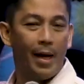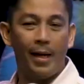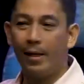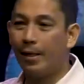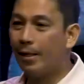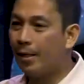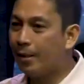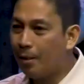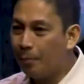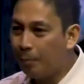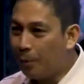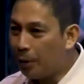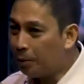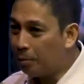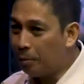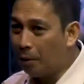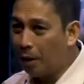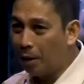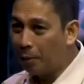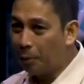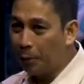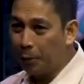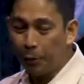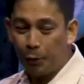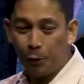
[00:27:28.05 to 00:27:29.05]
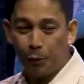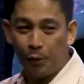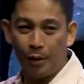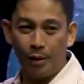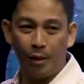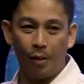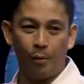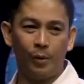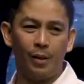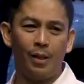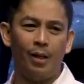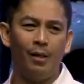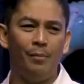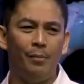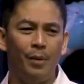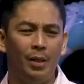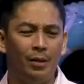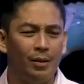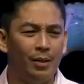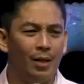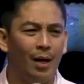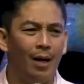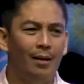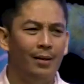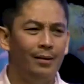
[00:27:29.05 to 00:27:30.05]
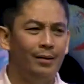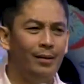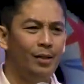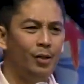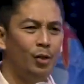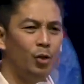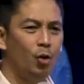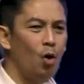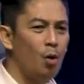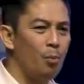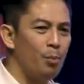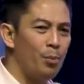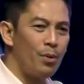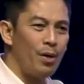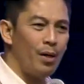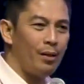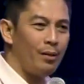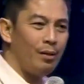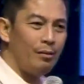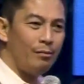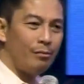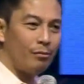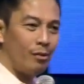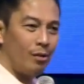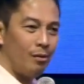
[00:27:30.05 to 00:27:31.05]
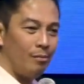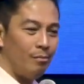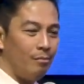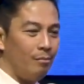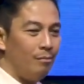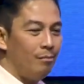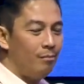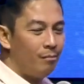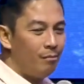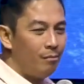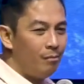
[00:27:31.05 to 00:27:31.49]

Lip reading: Hayin kanapit mga kabugtuan niya. What kind of mentality are you operating from?